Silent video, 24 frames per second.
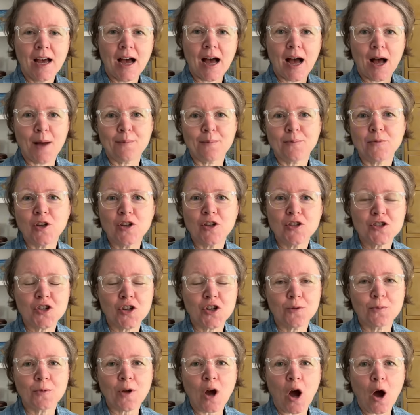
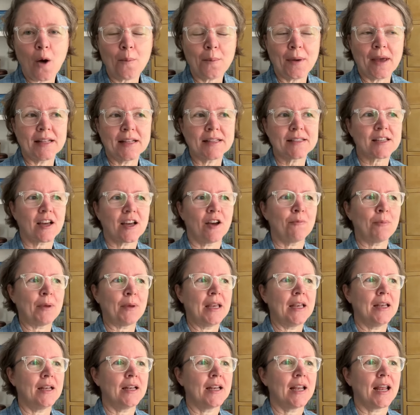YouTube comments, I've
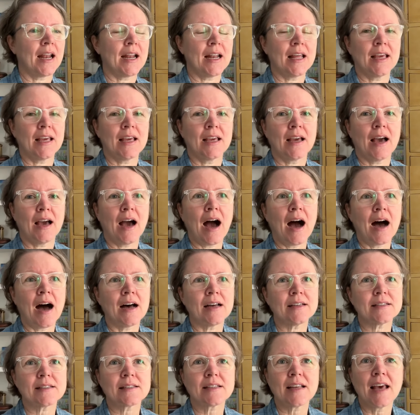been getting
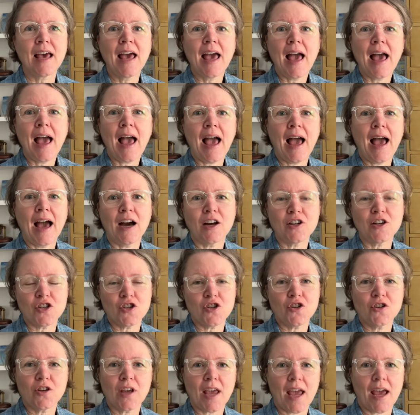asked, how do
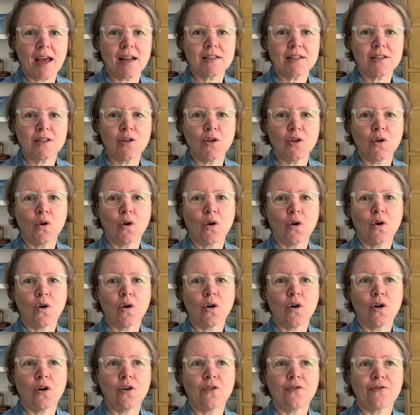you get
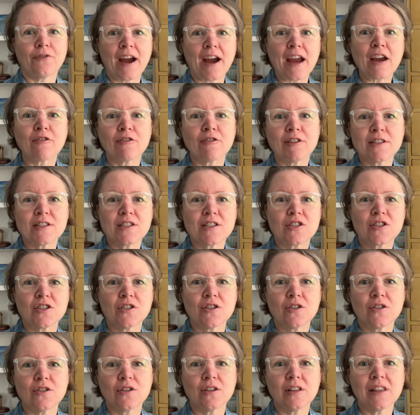your fragrance
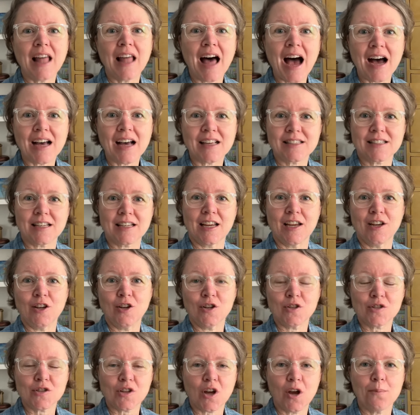to last in
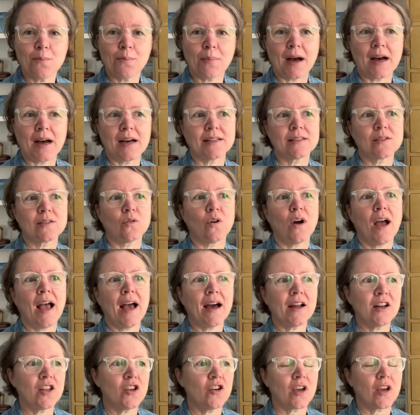your soap bars? Or
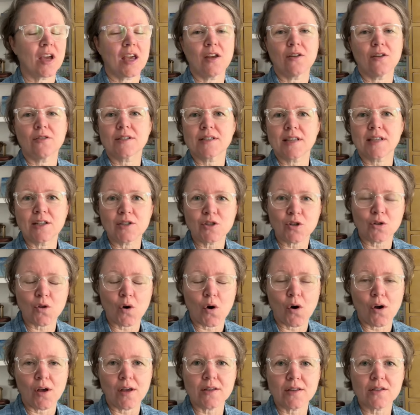how do you get your essential
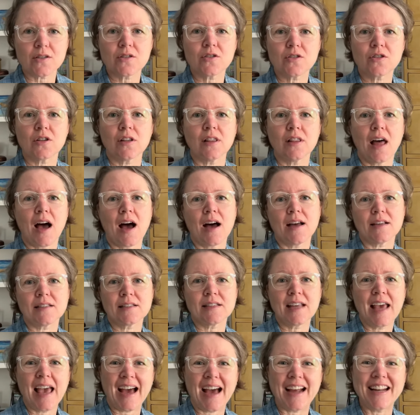oils to
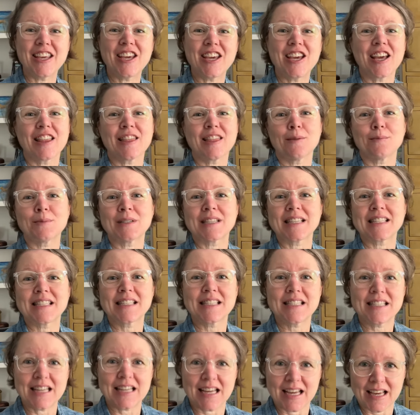last? How do you get them to
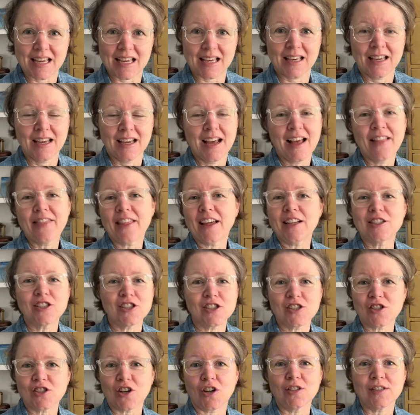stick? They
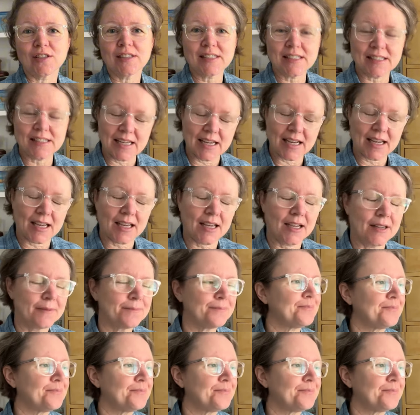just don't stick.